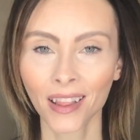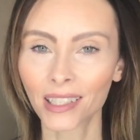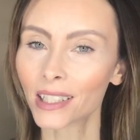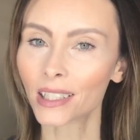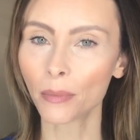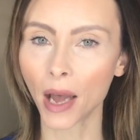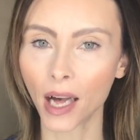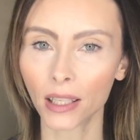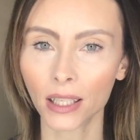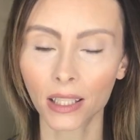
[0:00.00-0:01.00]
This is the
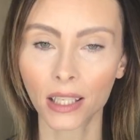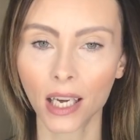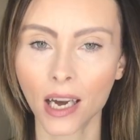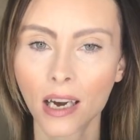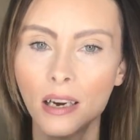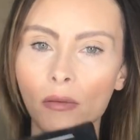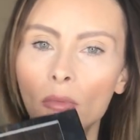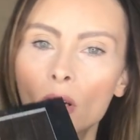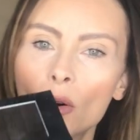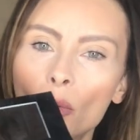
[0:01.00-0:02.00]
palette
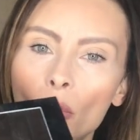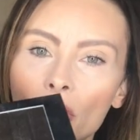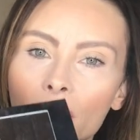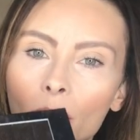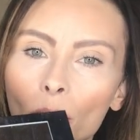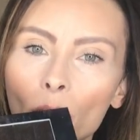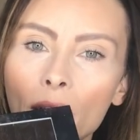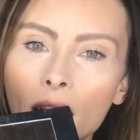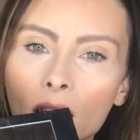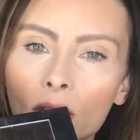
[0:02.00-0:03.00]
with some
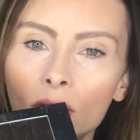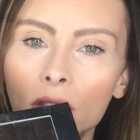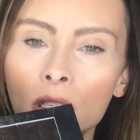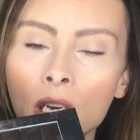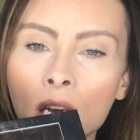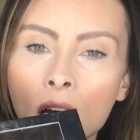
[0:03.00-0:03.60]
browns,